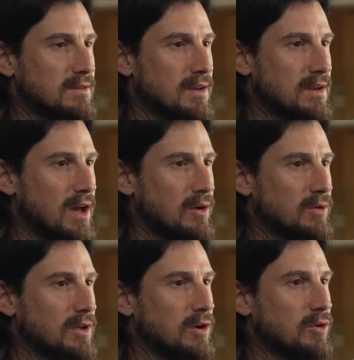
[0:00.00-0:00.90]
and how
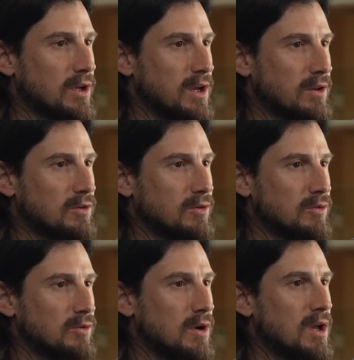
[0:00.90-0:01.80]
they all connect
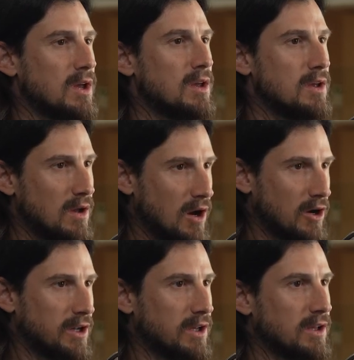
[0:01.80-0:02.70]
to our
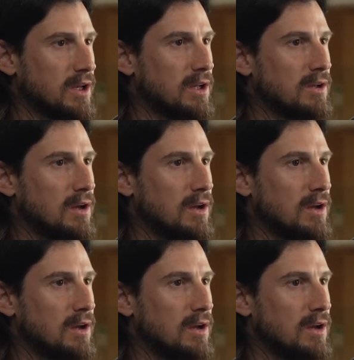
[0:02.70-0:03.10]
healing,